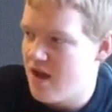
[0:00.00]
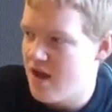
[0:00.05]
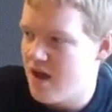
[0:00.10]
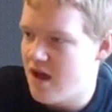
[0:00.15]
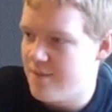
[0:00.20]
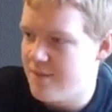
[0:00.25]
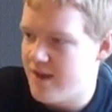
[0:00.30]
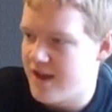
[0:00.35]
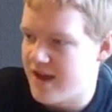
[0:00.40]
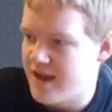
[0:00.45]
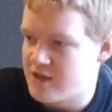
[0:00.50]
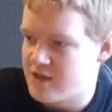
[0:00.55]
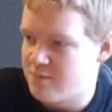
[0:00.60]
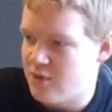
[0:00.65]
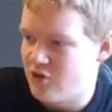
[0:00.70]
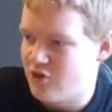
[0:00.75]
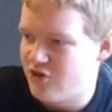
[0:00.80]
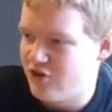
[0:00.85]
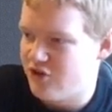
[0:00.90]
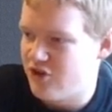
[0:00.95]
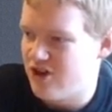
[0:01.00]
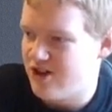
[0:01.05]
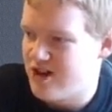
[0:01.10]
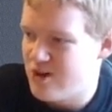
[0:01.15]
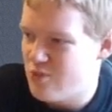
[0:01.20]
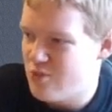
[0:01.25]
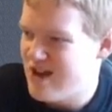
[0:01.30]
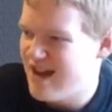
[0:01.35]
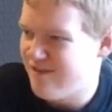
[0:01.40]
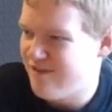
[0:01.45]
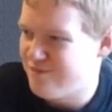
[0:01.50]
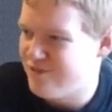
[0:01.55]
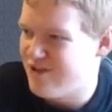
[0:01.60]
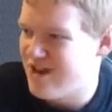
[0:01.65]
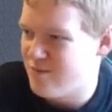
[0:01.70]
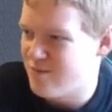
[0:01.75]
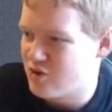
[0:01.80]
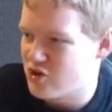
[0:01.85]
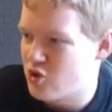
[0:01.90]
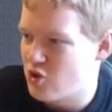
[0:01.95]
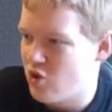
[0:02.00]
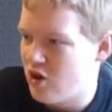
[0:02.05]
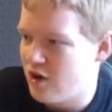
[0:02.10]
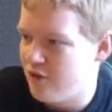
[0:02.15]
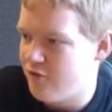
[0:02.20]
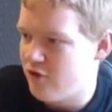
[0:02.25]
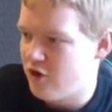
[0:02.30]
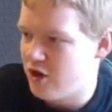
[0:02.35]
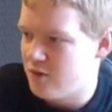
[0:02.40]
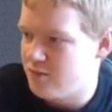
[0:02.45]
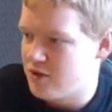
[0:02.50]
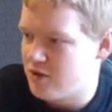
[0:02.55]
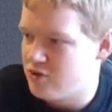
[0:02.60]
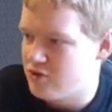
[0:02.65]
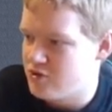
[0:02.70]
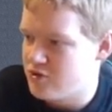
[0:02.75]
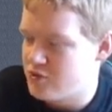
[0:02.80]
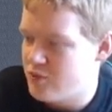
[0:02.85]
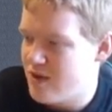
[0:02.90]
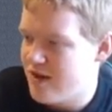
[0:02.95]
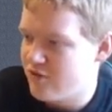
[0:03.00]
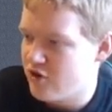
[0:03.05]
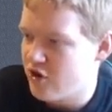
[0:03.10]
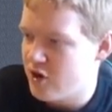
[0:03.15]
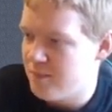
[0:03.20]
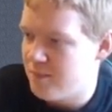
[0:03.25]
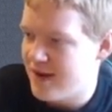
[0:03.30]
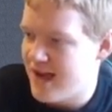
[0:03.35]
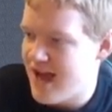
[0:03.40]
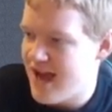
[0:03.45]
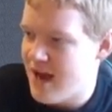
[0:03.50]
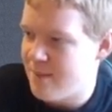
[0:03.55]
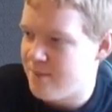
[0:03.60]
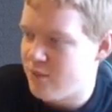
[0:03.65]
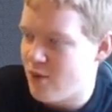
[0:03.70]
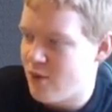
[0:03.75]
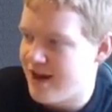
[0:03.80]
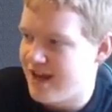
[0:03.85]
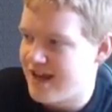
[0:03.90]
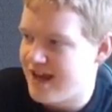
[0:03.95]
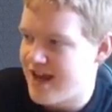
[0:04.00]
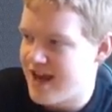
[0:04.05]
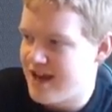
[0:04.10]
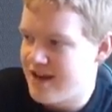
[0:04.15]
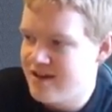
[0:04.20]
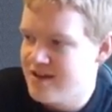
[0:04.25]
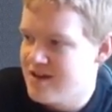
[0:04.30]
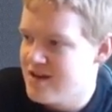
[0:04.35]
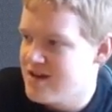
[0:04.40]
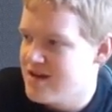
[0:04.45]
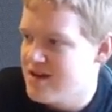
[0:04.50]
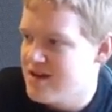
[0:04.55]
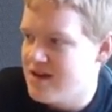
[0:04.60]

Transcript: against Botasani, we have pretty much qualified, because we haven't got to play Apoel again.